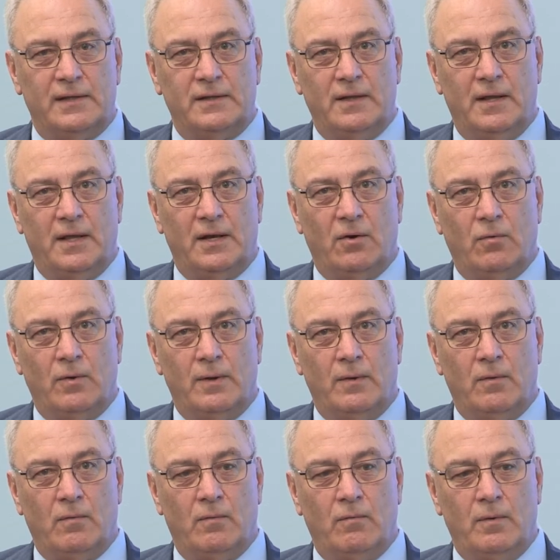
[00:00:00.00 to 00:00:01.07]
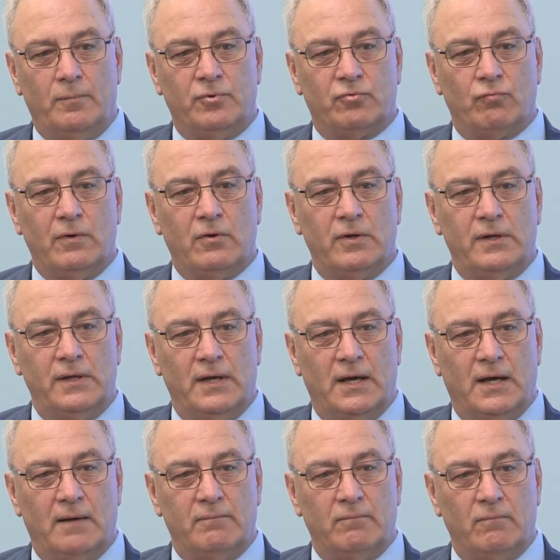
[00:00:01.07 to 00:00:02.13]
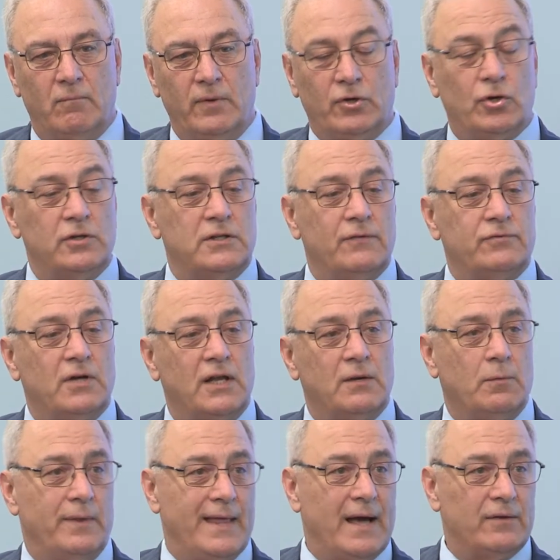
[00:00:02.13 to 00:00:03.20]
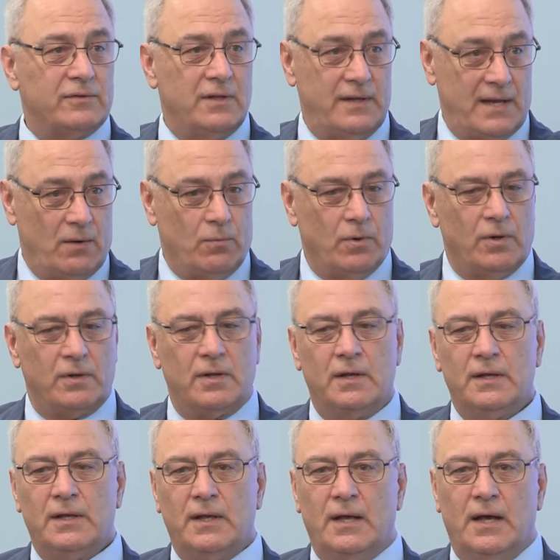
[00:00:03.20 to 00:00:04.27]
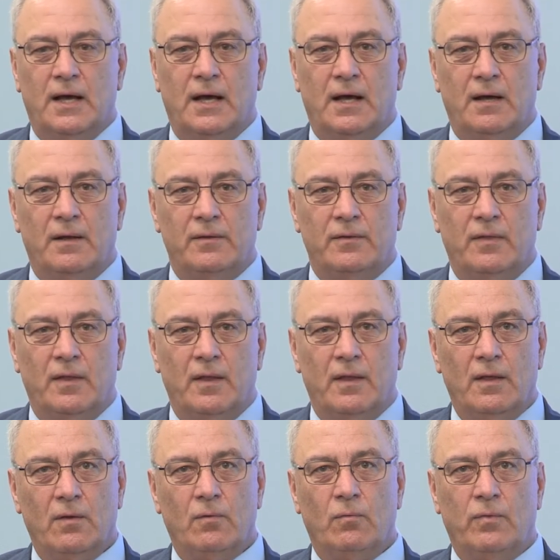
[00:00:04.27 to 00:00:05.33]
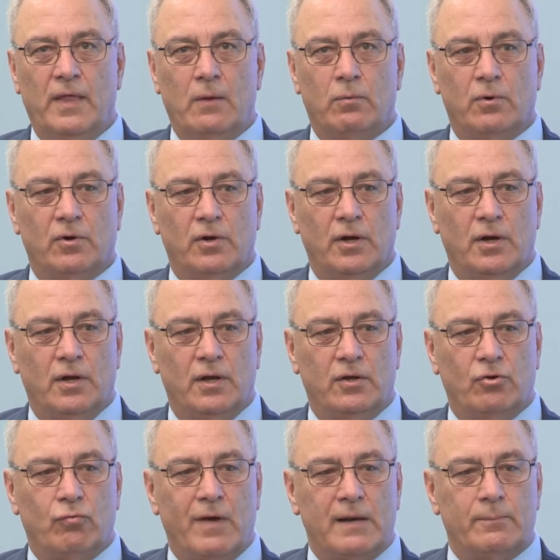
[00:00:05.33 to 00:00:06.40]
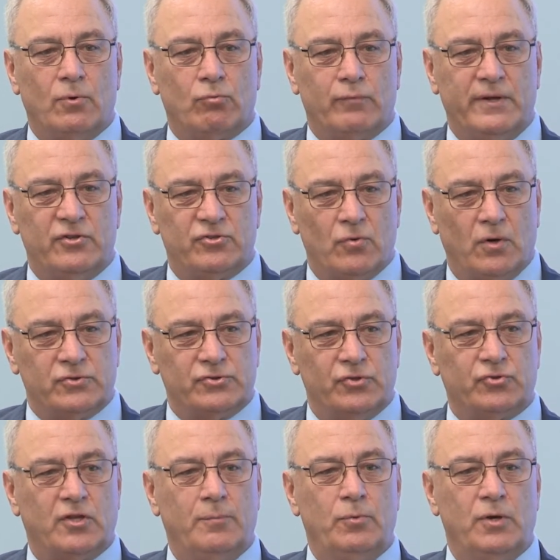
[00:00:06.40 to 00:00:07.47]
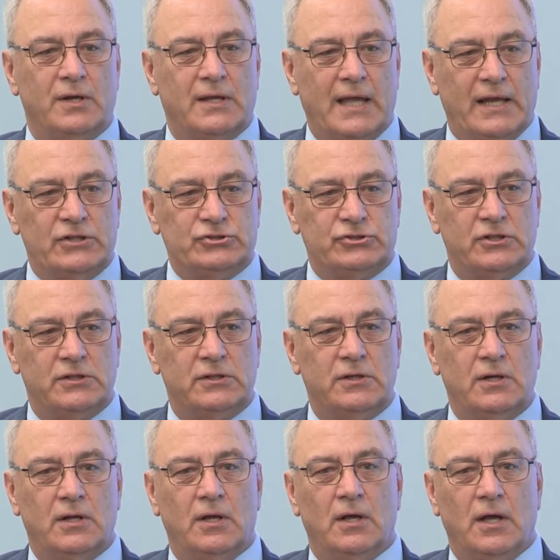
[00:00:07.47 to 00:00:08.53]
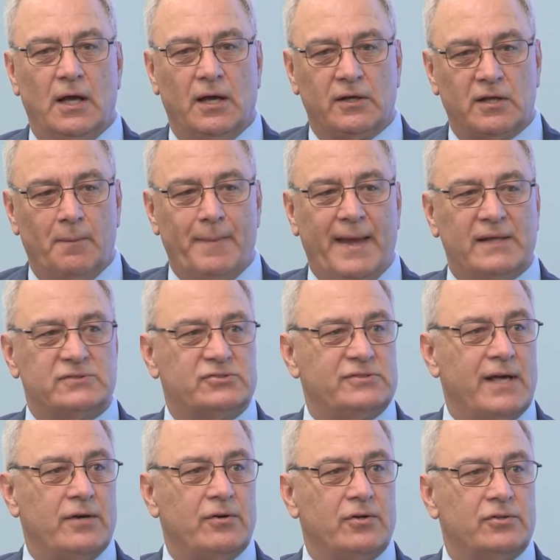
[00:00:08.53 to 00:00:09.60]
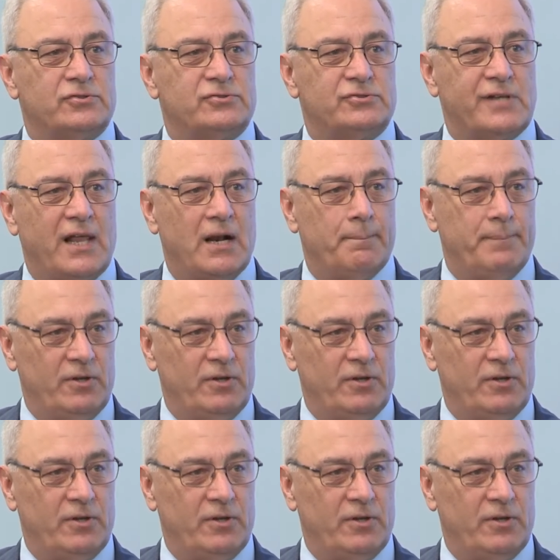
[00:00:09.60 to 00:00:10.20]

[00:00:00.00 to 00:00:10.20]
And, you know, it was really, we couldn't have done it without the network. There were incredible resources, communication, command centers set up